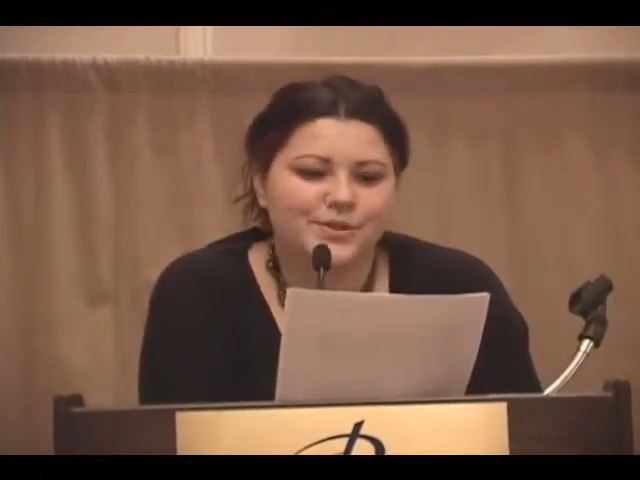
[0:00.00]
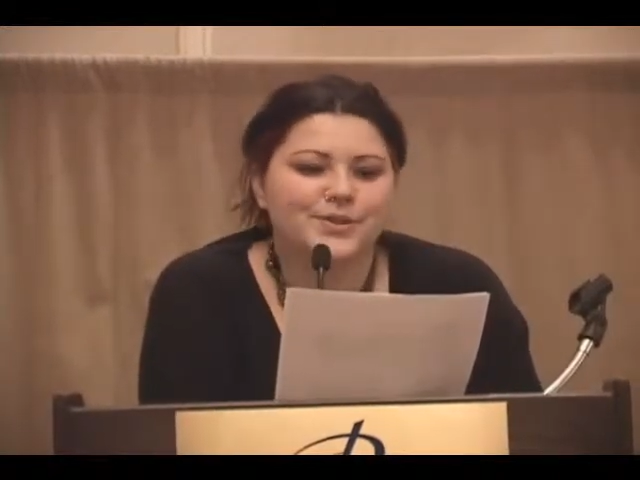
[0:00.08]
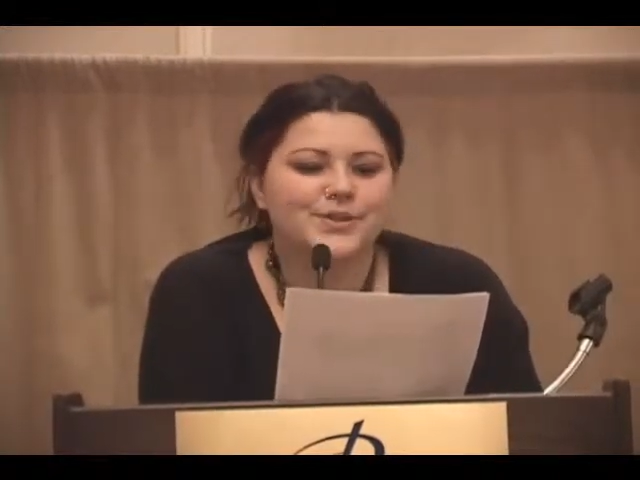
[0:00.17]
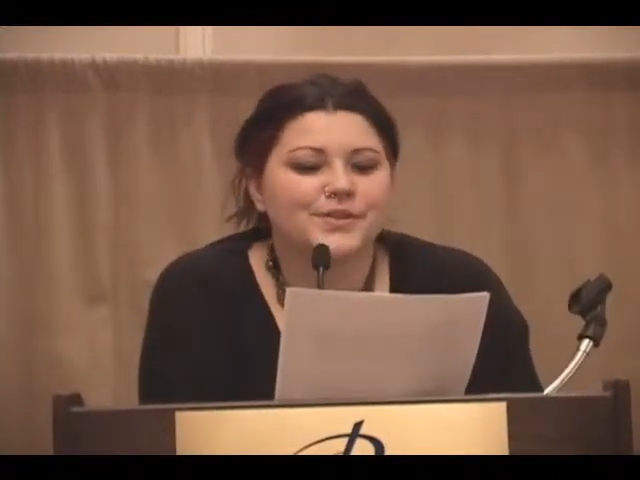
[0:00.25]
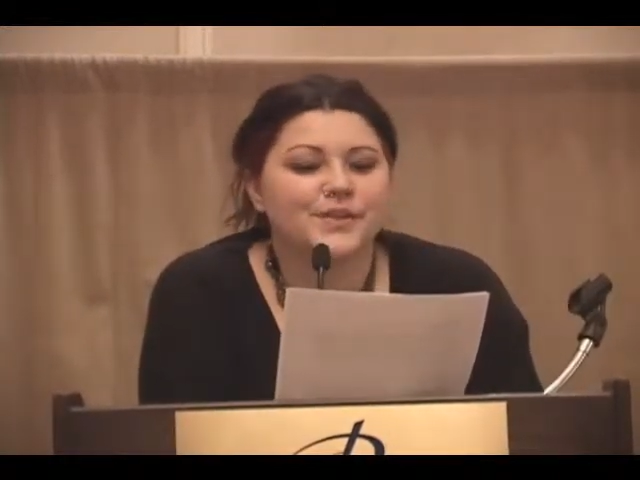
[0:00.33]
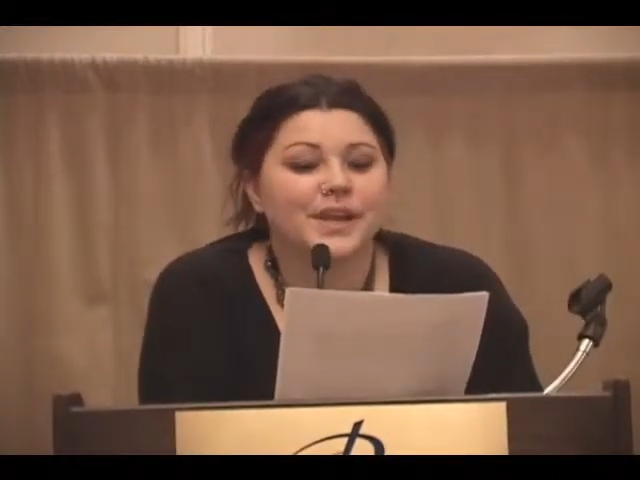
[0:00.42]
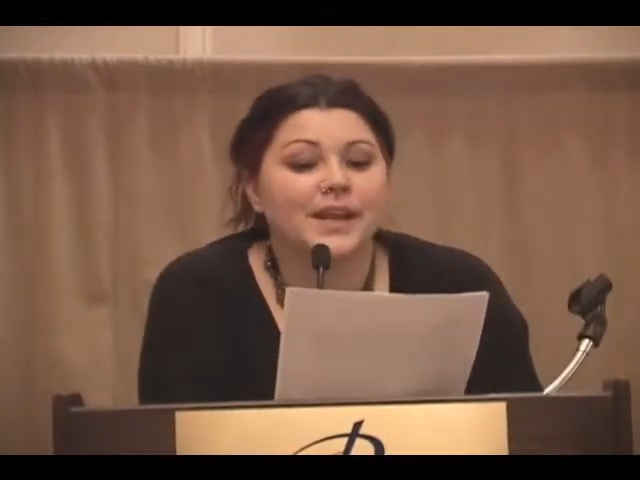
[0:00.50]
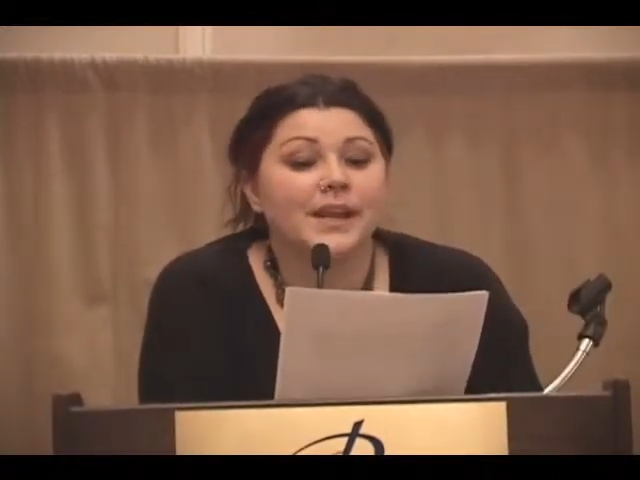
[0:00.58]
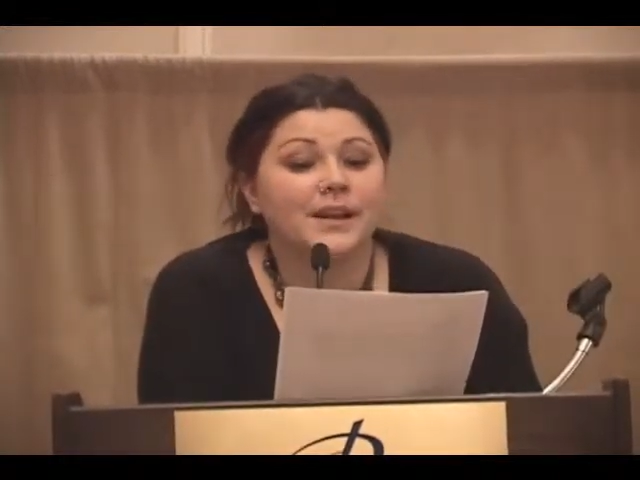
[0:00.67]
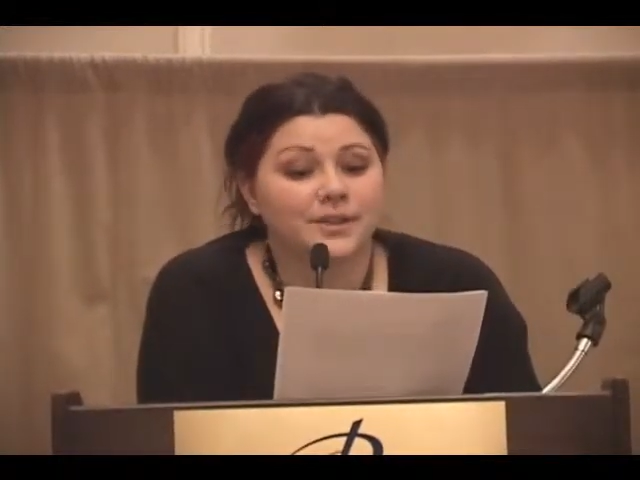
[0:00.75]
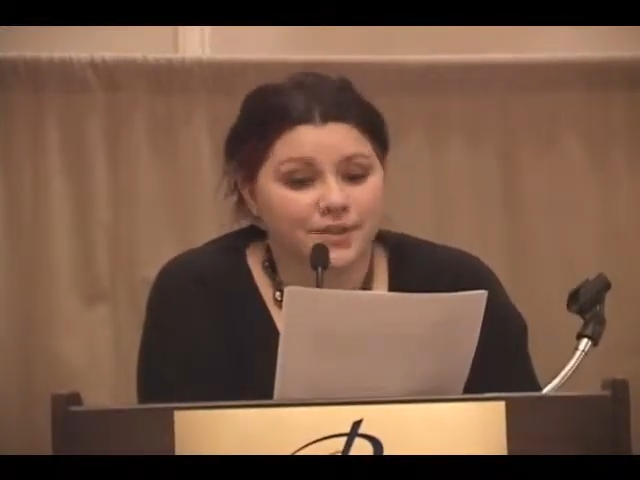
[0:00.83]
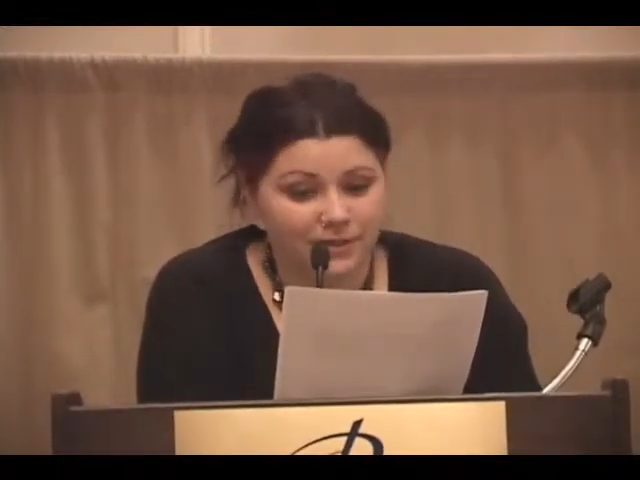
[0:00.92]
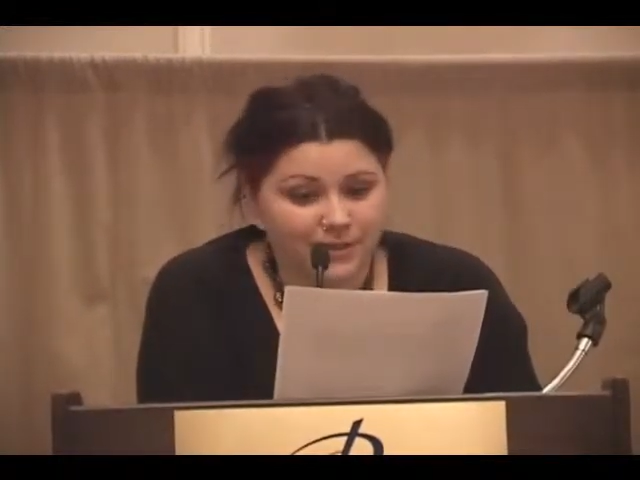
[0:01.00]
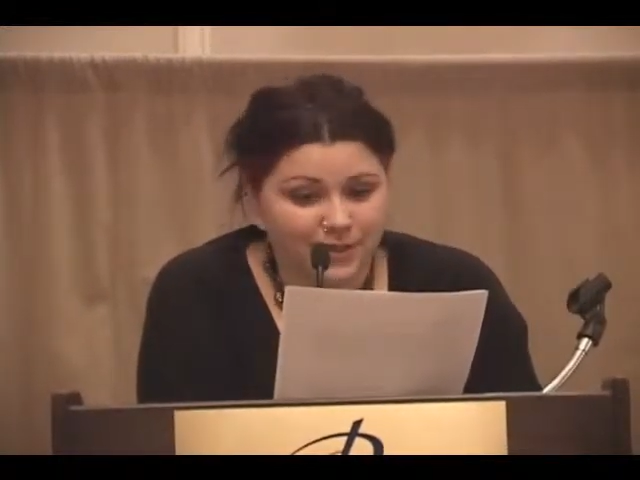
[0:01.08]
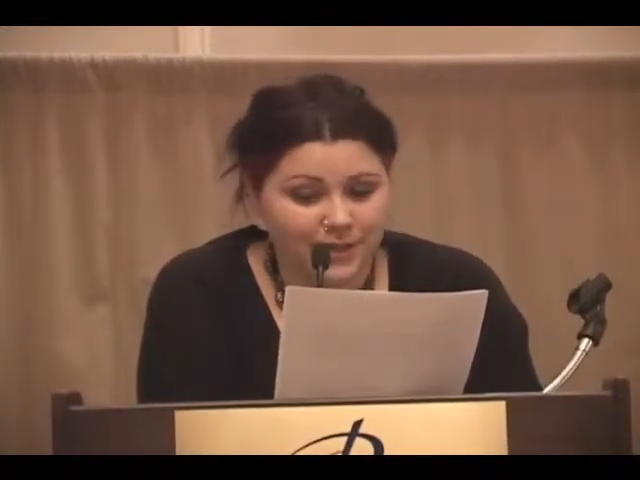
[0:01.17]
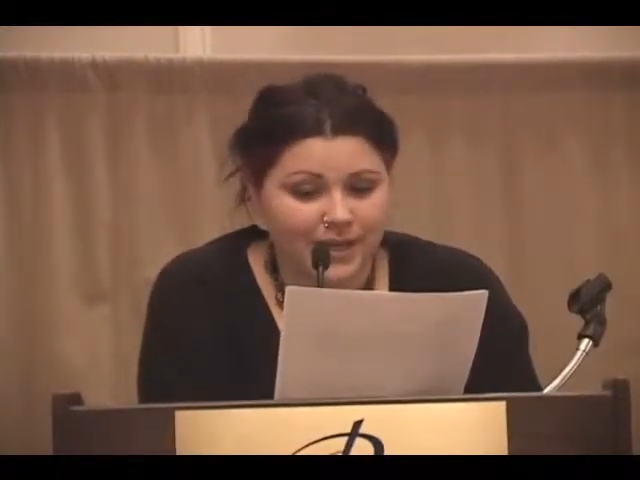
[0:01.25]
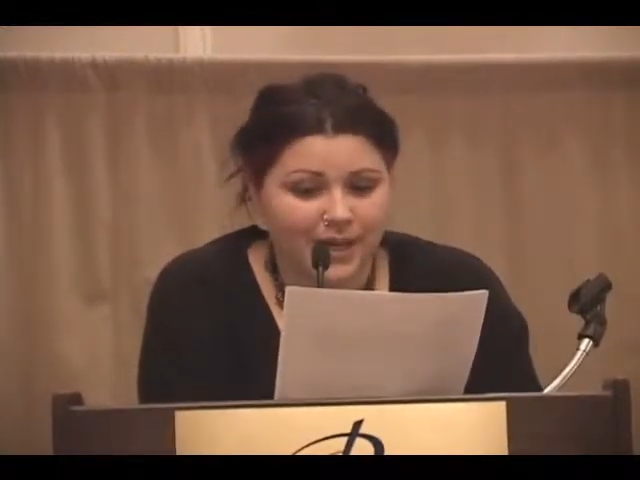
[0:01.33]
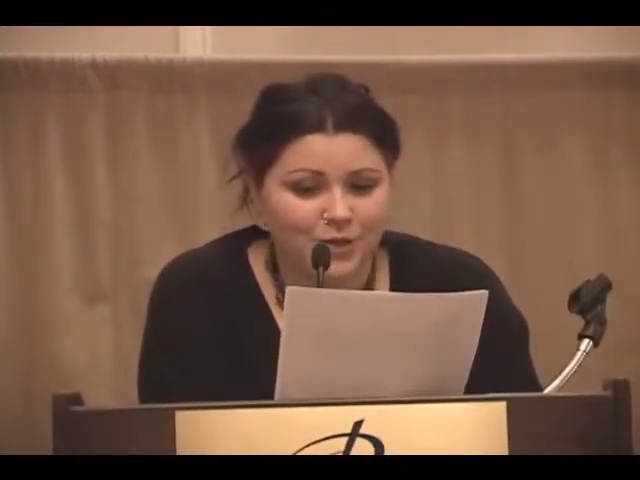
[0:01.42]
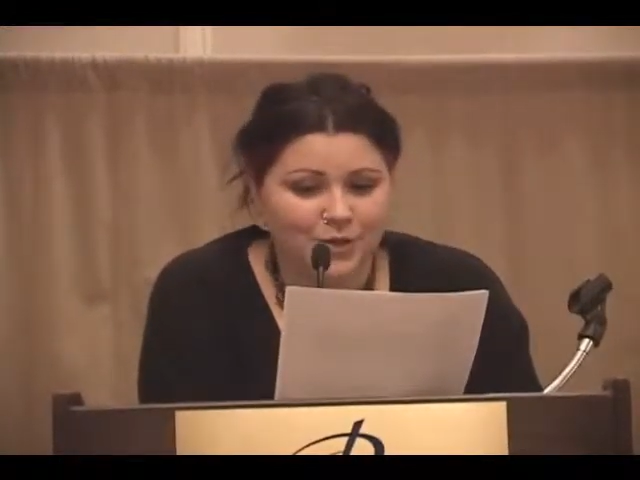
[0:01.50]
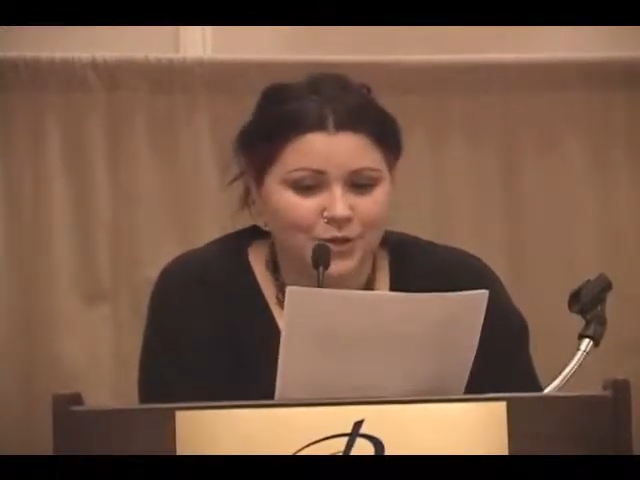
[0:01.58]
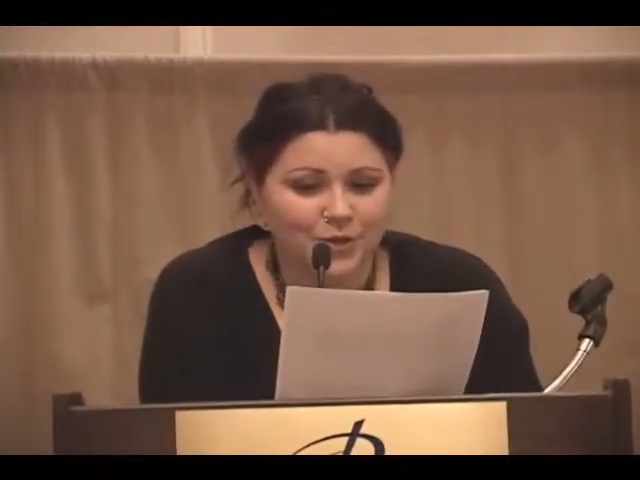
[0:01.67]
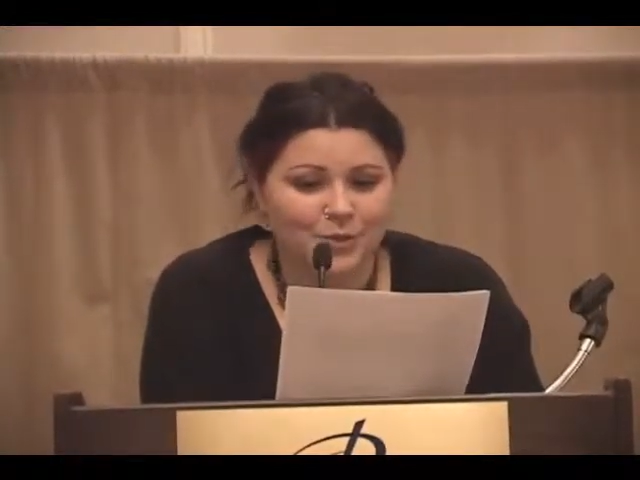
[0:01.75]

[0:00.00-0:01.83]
certificate in adult education.